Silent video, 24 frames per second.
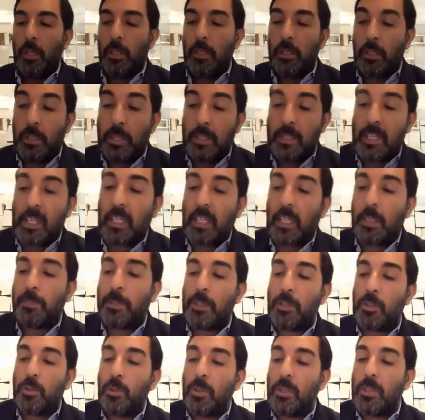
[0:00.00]
Then the second
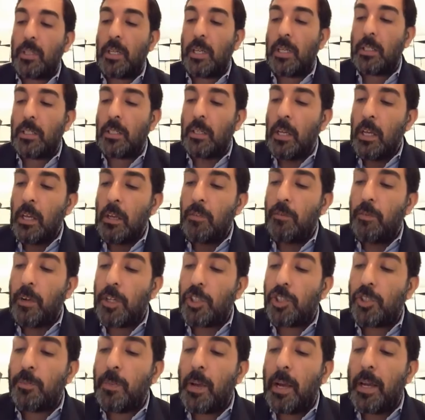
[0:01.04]
pasuk says,
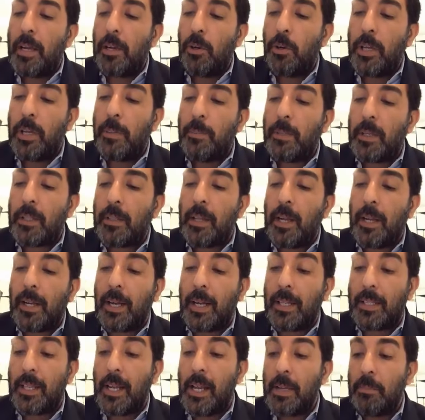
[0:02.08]
Vaishma Elohim et
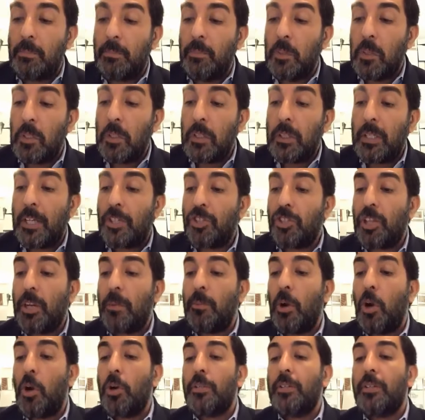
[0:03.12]
Nakatam. Hashem
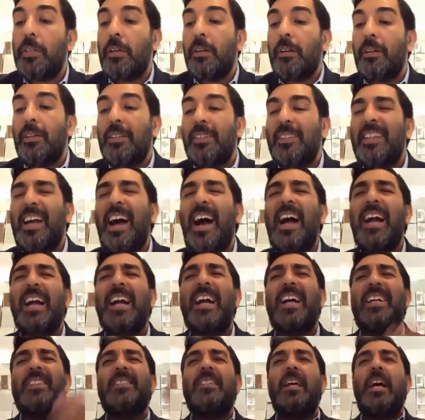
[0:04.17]
heard their
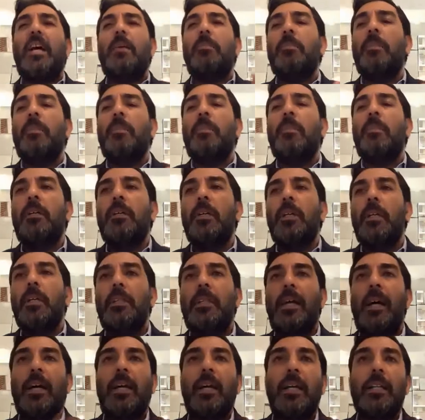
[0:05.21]
Nakatam.
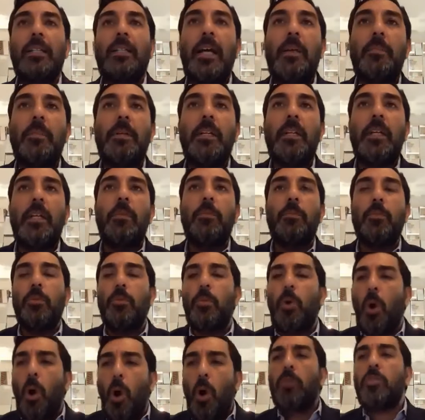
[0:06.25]
Nakatam in
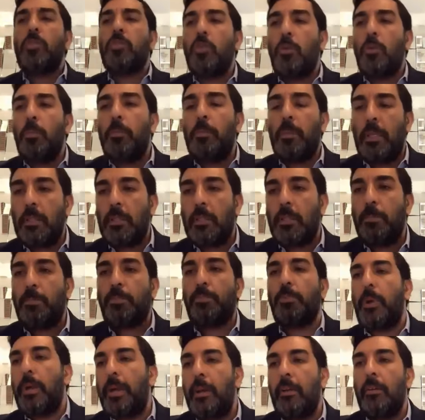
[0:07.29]
Hebrew also means
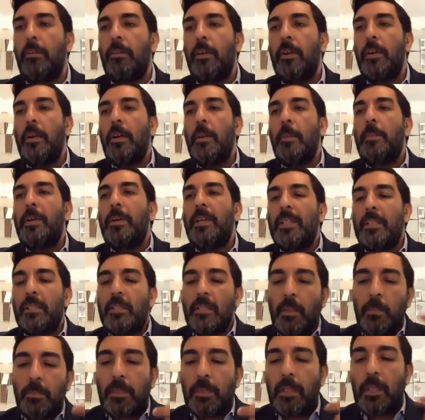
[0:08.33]
prayer, but it's
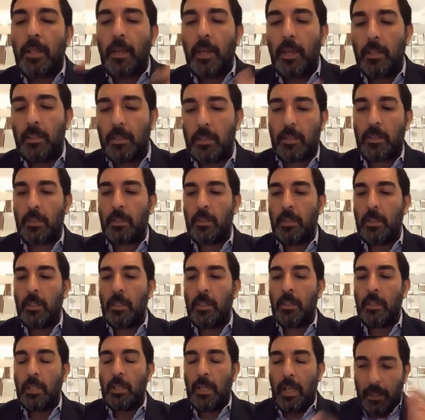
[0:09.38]
something else.
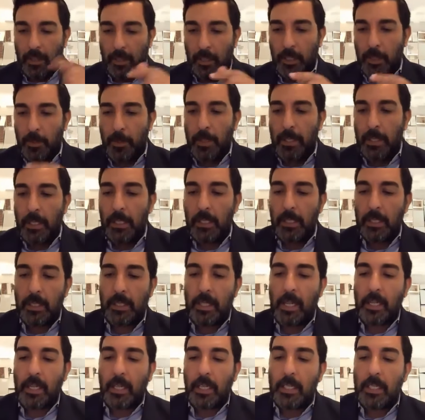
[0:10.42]
I'll explain it in a
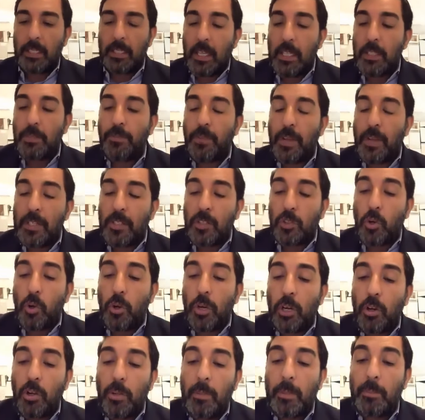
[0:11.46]
second. It says, Vaisko
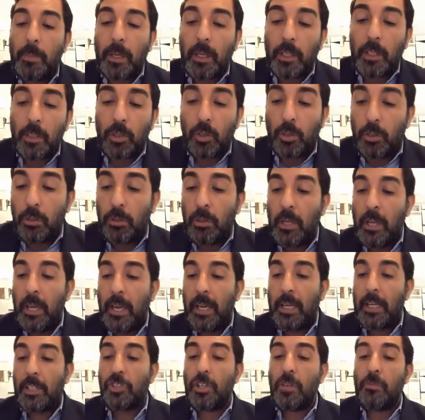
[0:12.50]
Elohim et Berito,
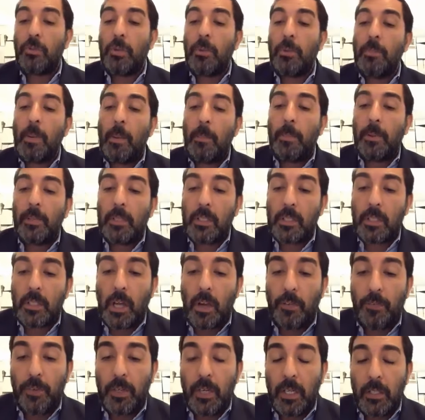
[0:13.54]
and Hashem remembered his
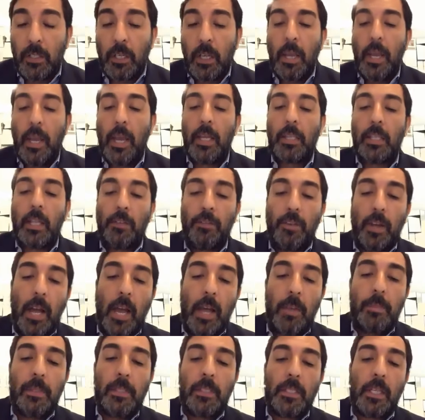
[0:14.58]
covenant, et
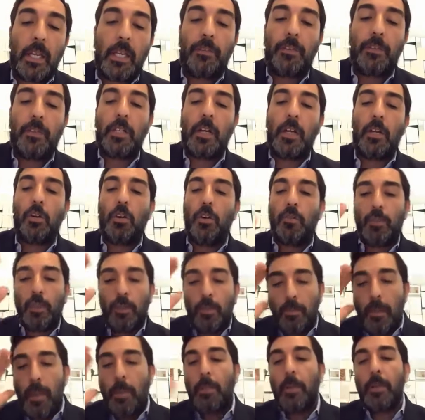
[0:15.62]
Avraham Yitzhak with Yaakov. He
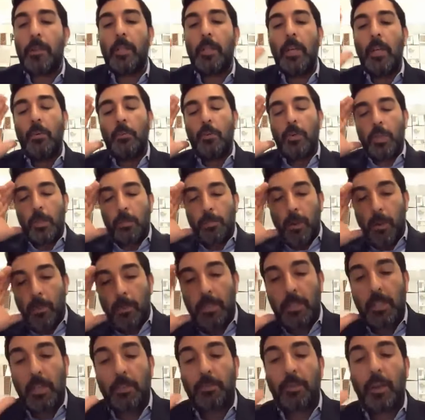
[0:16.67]
remembered what he
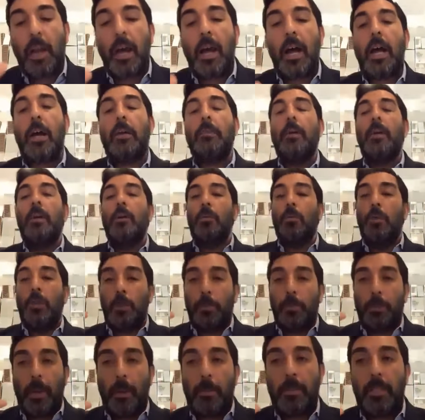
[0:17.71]
promised Avraham, what
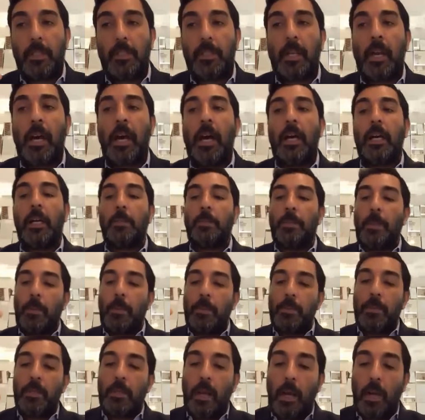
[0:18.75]
he promised Yitzhak, he
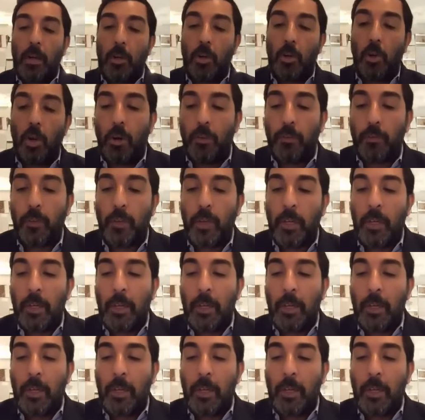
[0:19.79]
promised Yaakov.